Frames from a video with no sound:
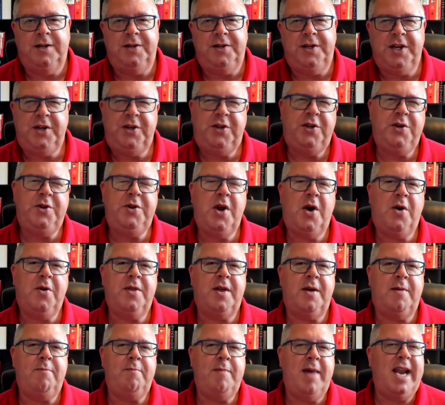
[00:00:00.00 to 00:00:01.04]
Did you know
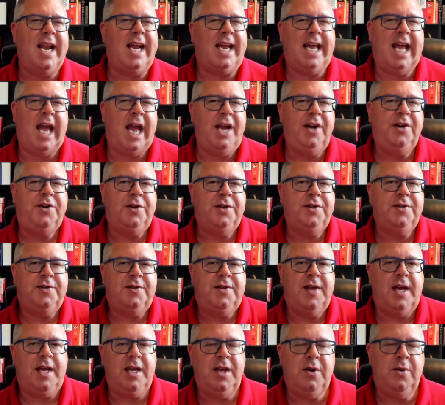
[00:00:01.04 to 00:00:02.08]
that medications
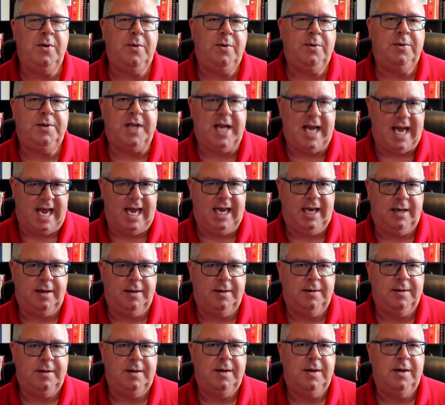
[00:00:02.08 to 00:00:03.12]
that you take
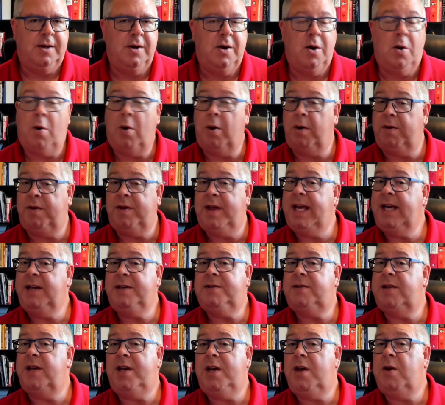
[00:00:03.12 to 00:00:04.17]
or
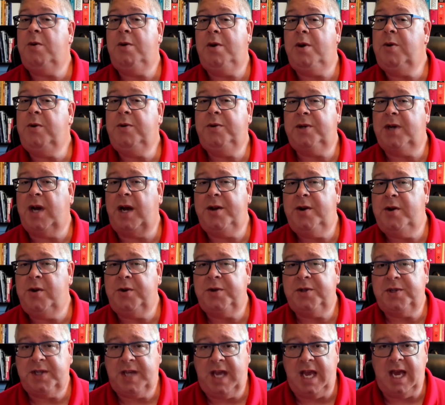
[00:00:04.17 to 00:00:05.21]
things that you use on your
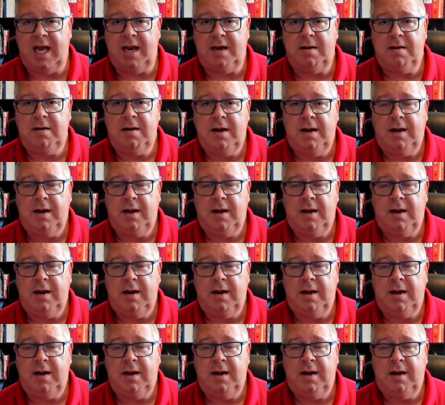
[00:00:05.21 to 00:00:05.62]
skin